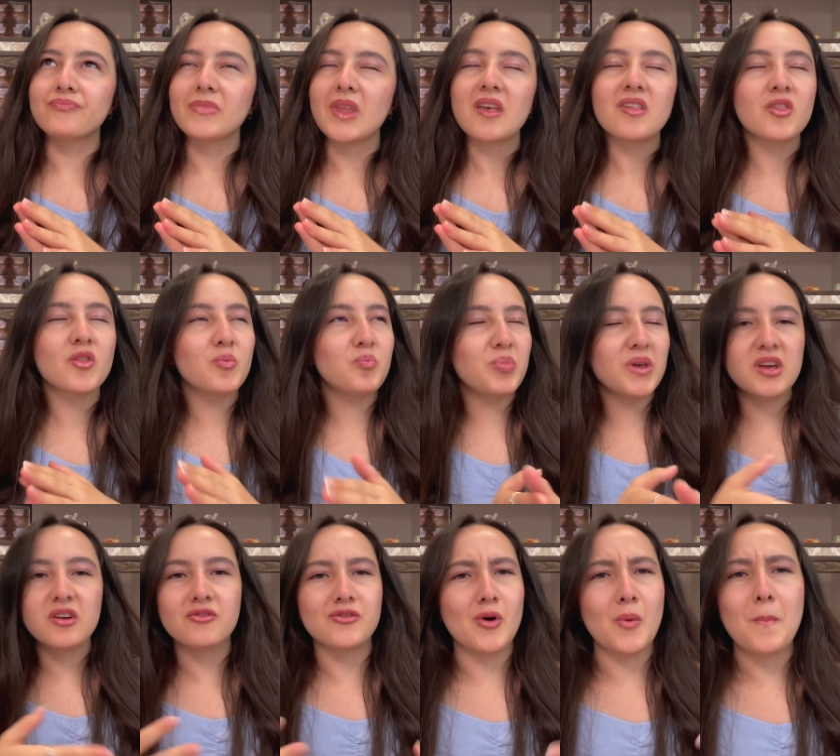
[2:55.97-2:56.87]

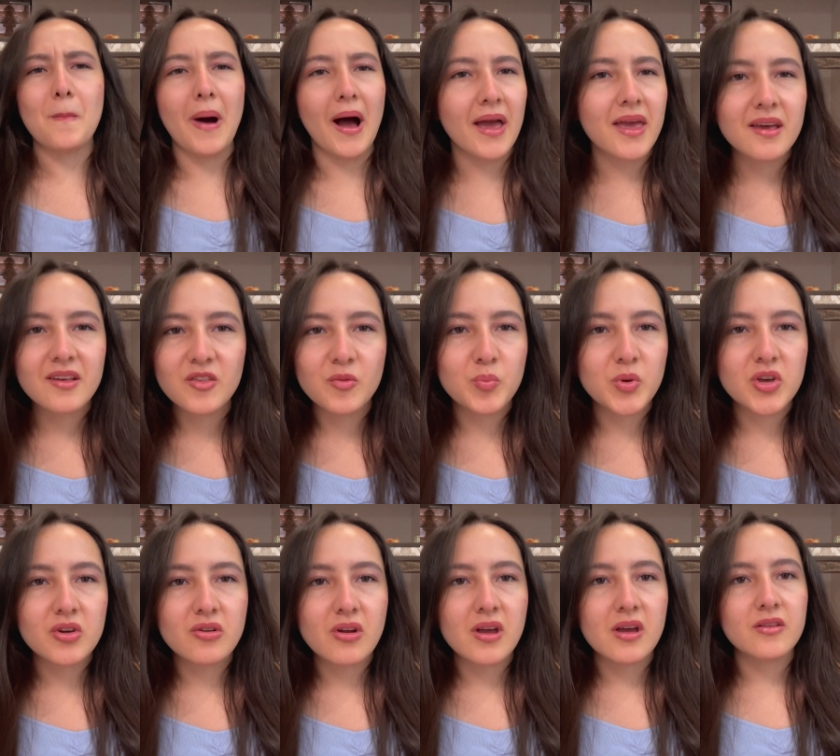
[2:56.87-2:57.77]
speak from my
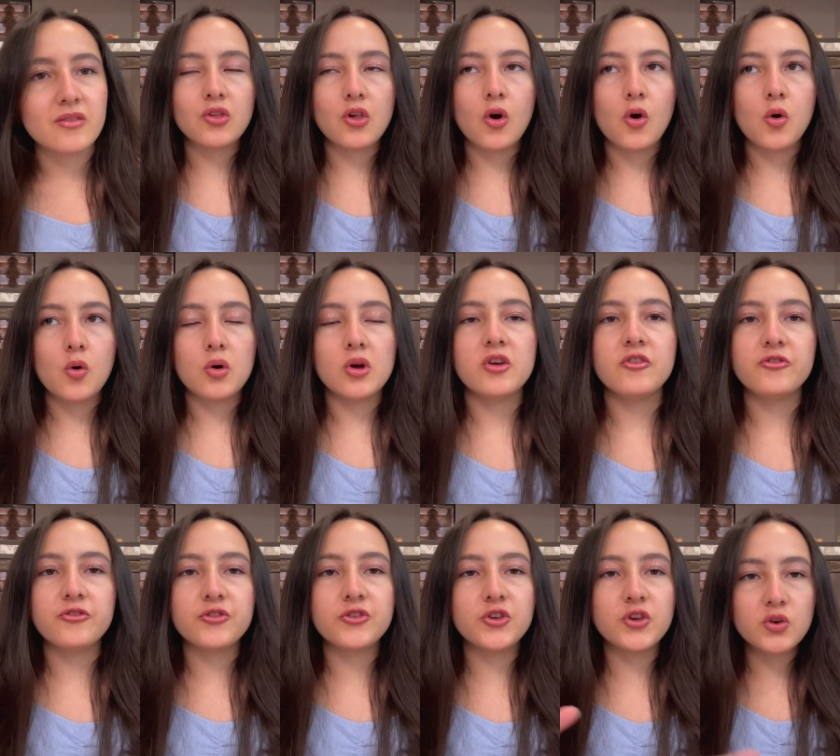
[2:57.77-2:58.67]
experience. So
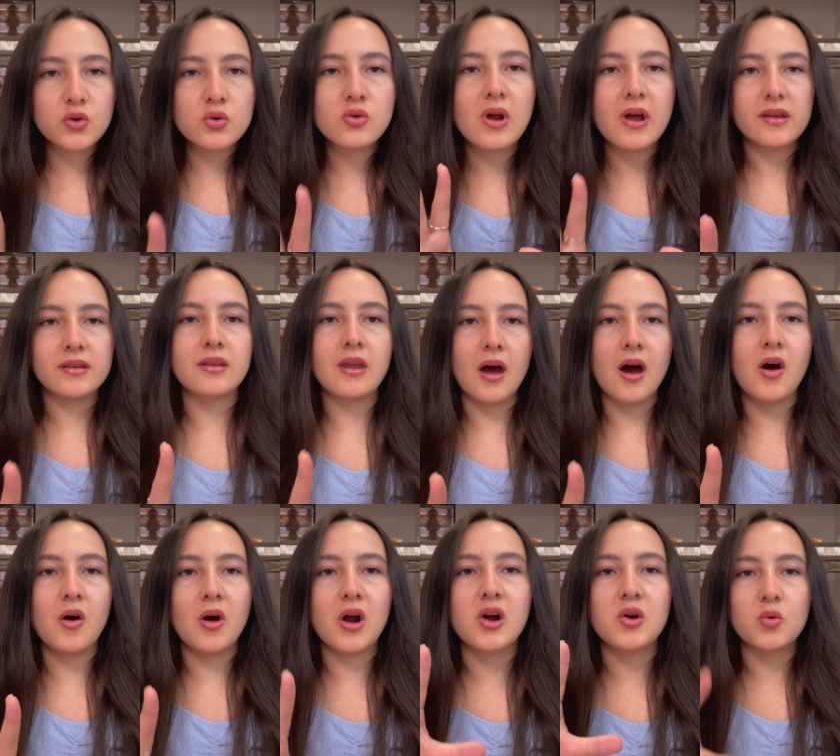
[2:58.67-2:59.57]
if you right
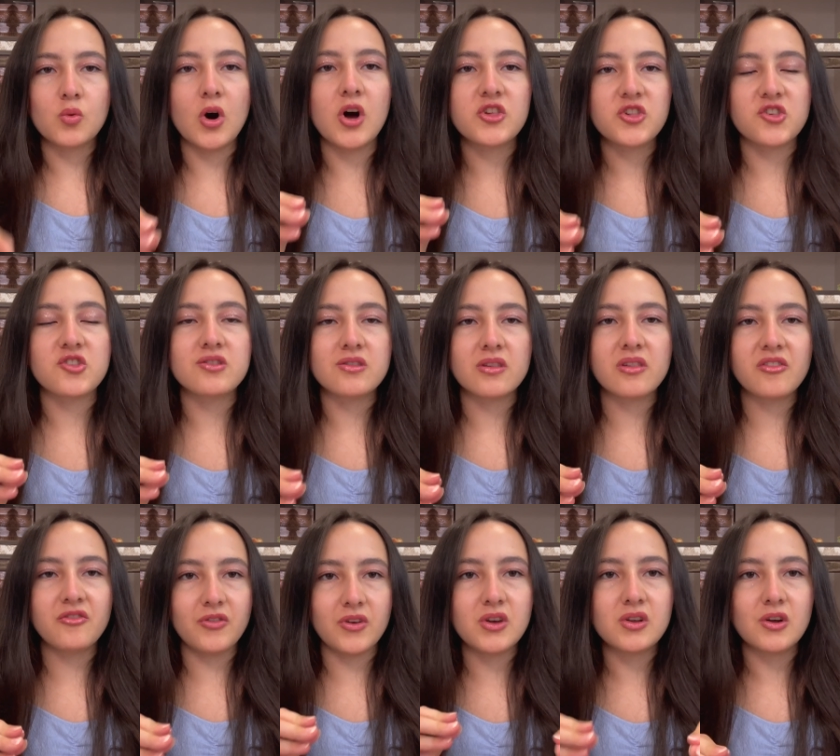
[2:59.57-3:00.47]
now are watching this
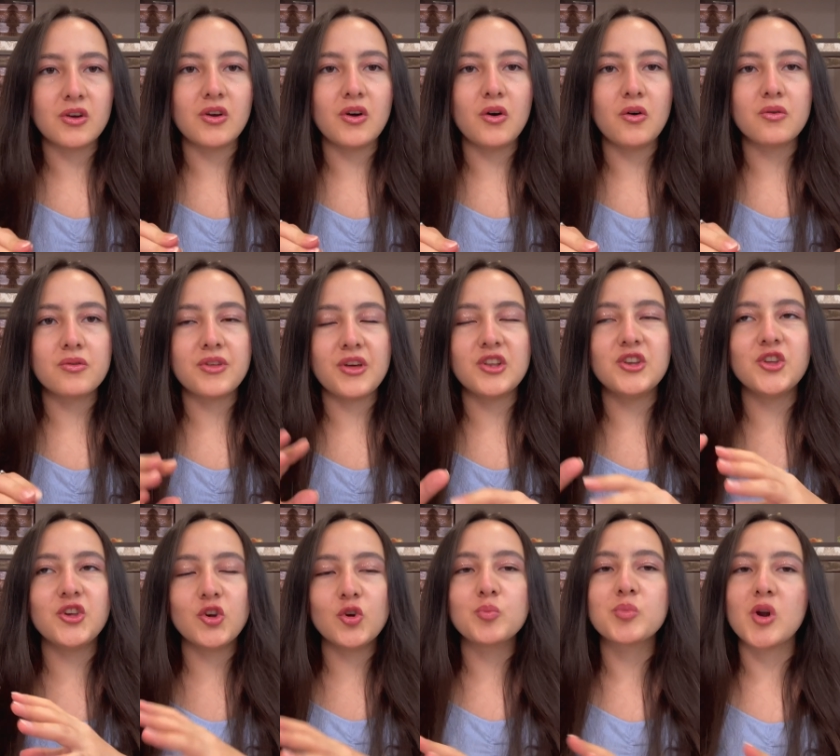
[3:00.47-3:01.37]
video, then
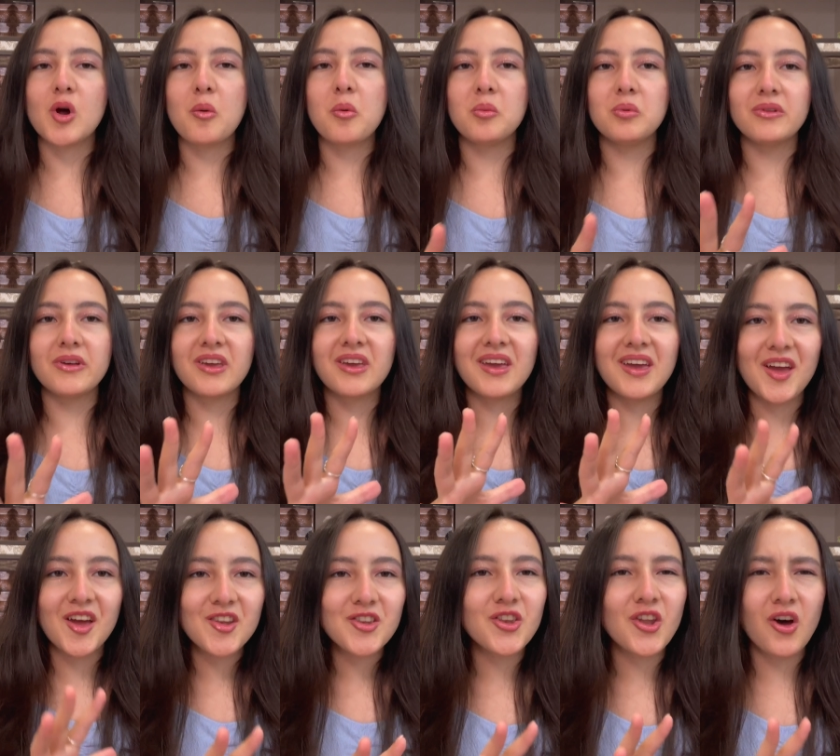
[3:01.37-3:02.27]
you probably
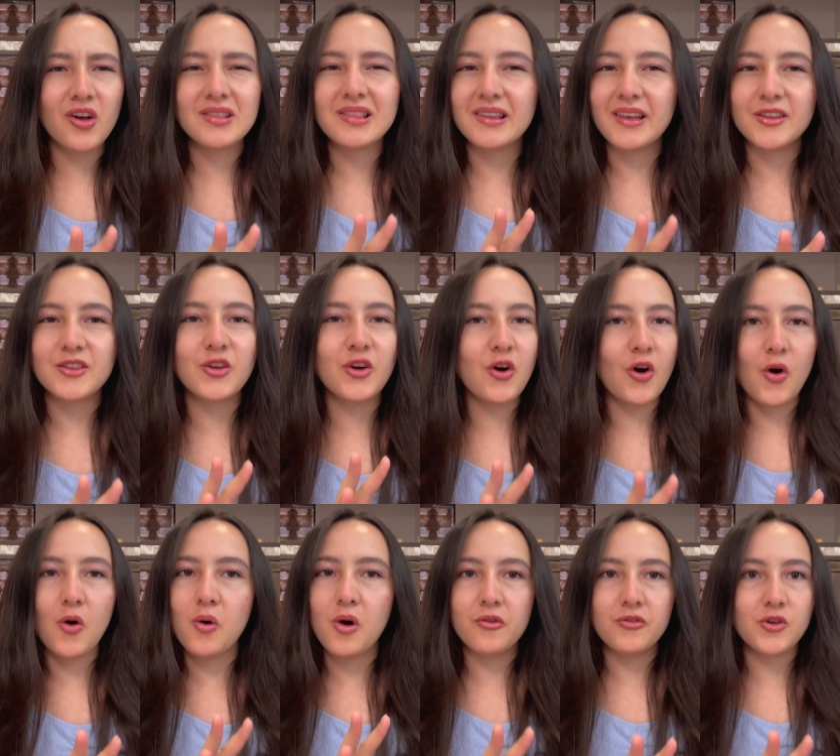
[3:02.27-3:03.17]
cannot let
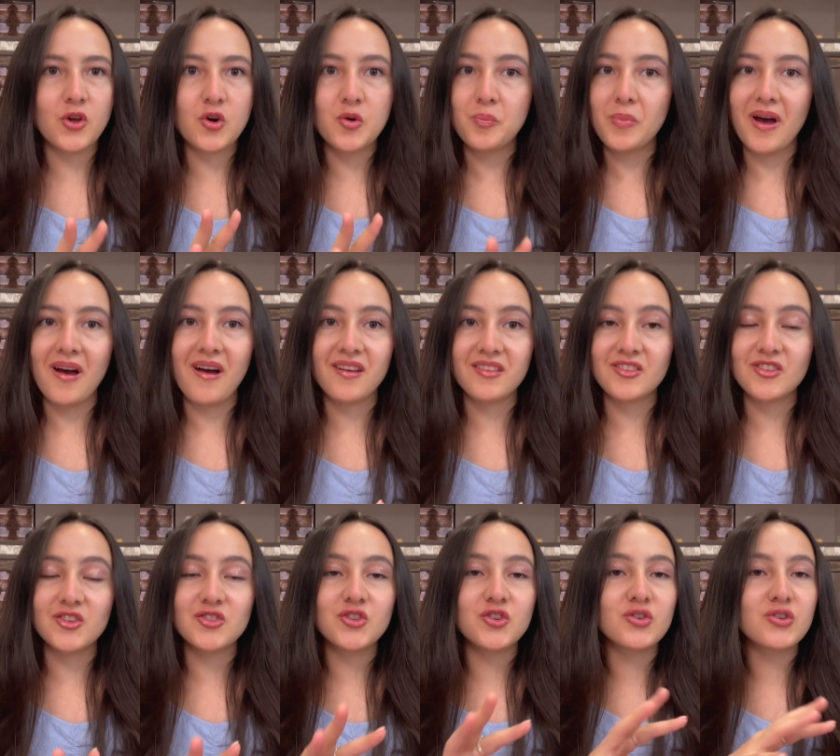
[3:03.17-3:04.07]
go of your past
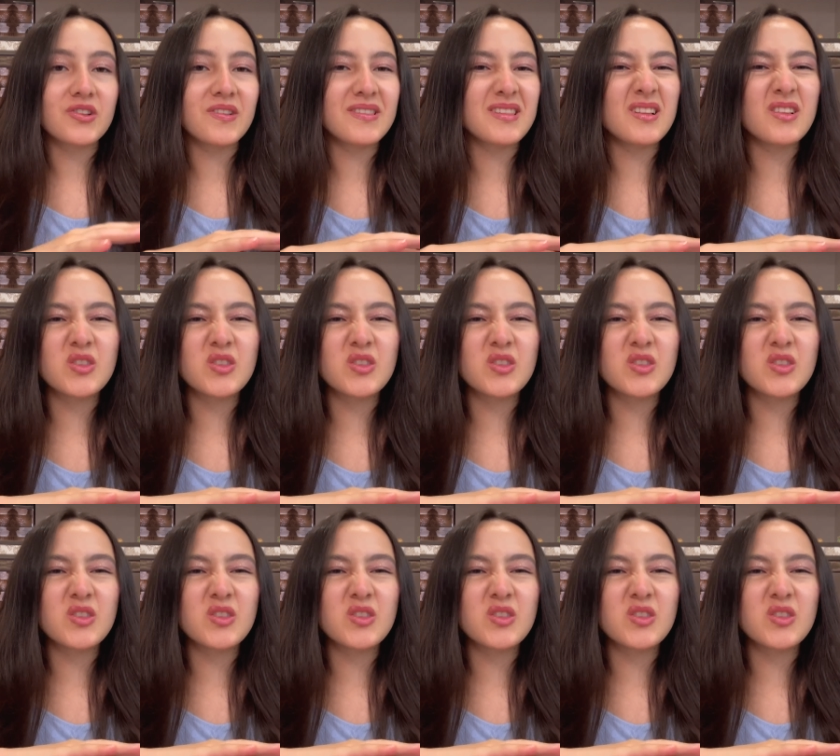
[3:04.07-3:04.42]
and you're still